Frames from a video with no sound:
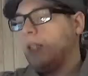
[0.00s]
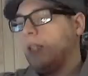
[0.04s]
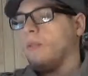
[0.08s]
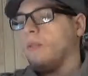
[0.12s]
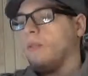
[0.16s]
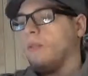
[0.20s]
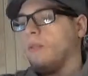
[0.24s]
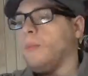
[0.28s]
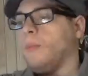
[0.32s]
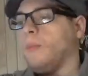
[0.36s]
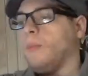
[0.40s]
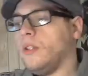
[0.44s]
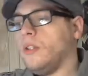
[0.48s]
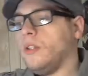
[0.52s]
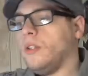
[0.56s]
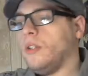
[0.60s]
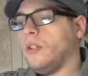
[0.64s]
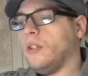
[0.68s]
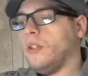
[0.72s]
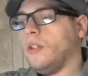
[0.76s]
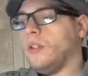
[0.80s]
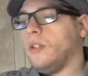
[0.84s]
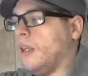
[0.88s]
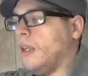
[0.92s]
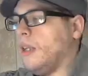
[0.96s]
already been a
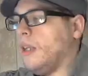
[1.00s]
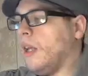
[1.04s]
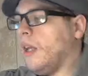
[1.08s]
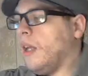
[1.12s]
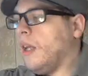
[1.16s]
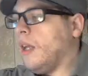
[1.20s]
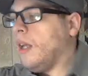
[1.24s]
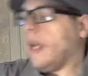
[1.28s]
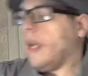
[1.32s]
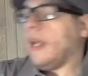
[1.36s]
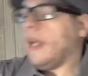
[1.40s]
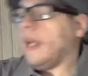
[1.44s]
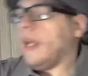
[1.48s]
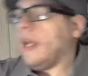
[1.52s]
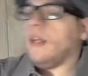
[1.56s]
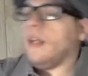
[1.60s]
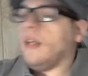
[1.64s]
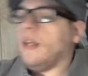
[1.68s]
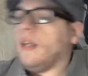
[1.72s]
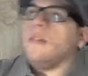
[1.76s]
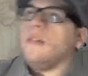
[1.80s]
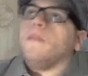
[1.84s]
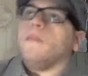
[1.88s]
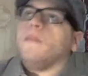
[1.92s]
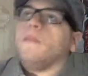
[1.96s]
strain.
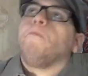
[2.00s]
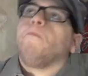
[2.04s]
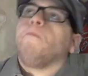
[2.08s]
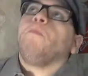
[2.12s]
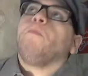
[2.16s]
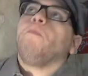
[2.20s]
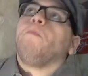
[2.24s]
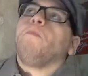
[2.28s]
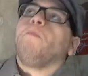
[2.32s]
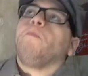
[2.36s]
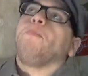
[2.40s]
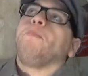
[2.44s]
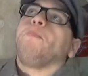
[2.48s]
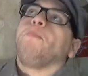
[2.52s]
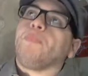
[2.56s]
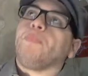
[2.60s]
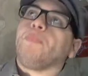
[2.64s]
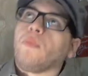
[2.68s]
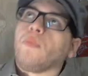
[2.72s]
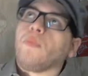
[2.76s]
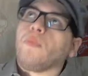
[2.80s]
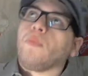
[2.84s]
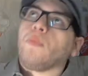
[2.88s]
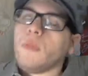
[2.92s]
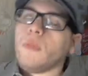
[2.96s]
And
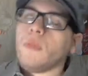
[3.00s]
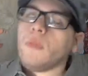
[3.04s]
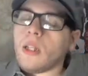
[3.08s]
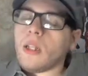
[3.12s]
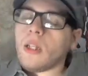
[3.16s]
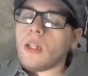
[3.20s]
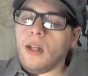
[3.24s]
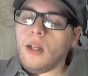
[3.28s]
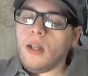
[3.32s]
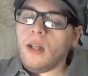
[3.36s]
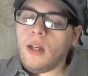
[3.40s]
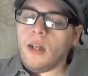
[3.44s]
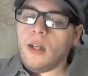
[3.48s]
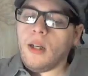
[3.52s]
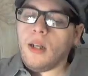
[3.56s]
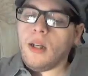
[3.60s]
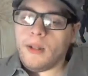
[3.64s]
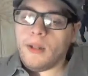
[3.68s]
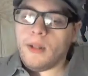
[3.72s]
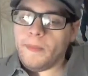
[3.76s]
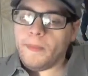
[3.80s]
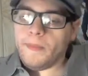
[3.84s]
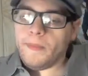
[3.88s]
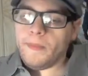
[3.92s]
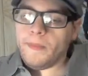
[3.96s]

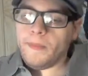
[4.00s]
um,